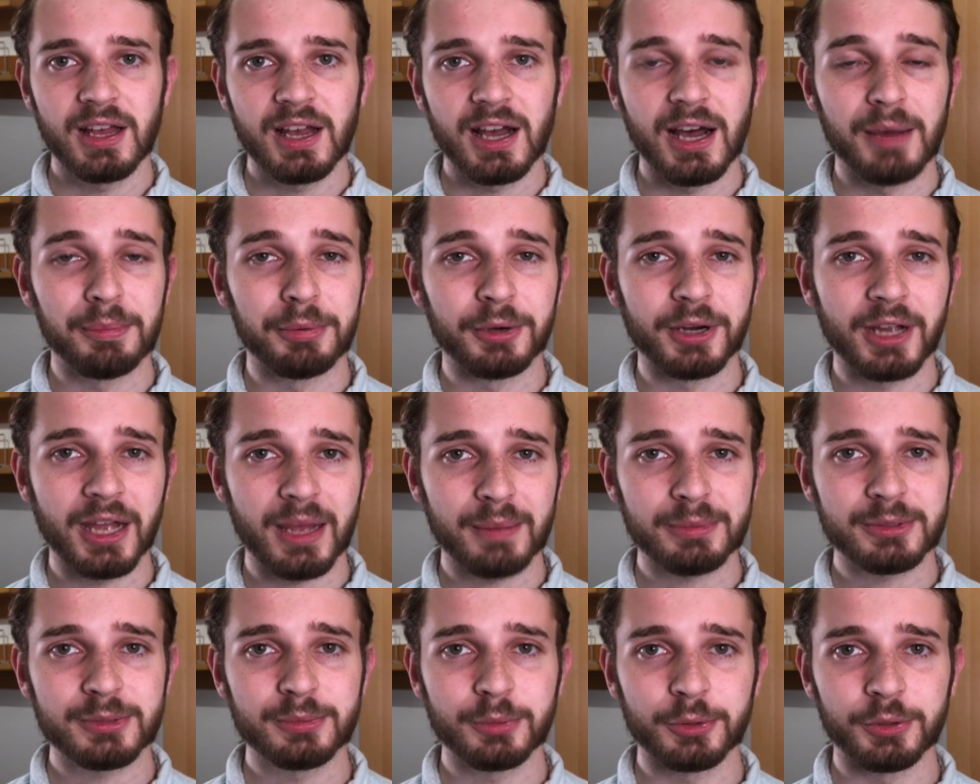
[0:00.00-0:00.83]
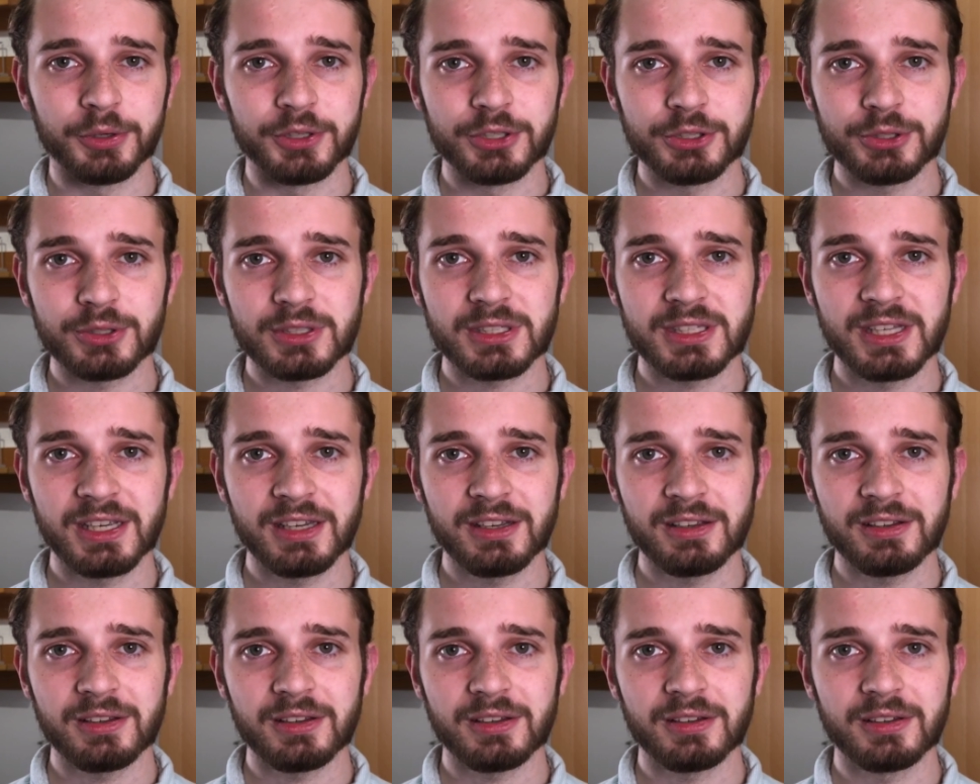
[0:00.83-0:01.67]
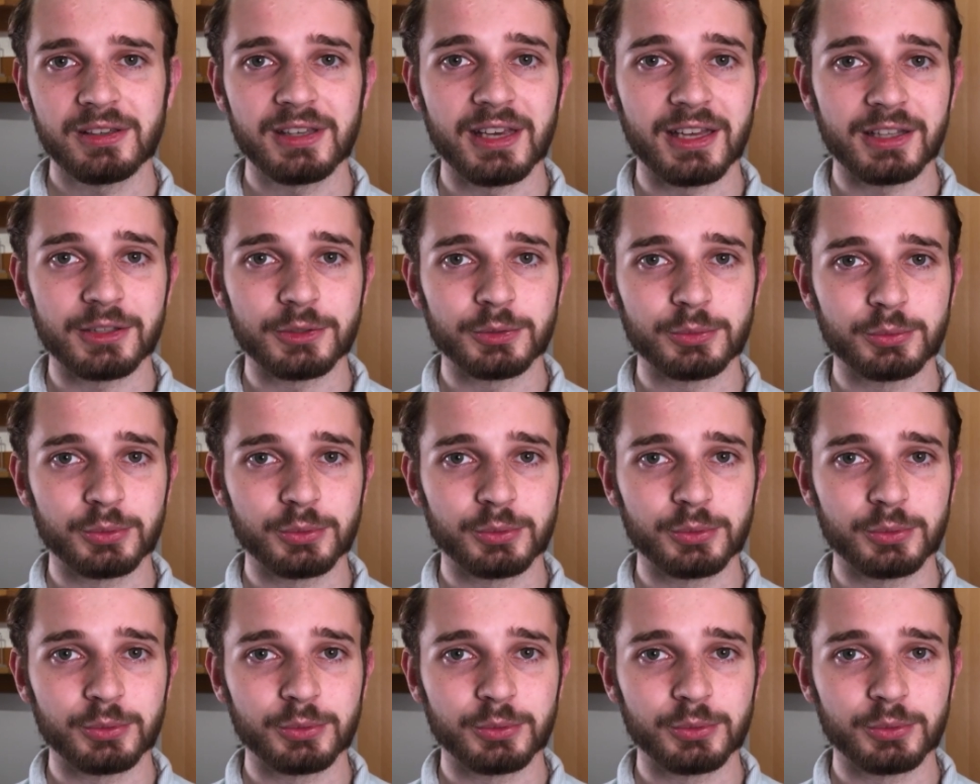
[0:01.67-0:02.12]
A perhaps more interesting, yet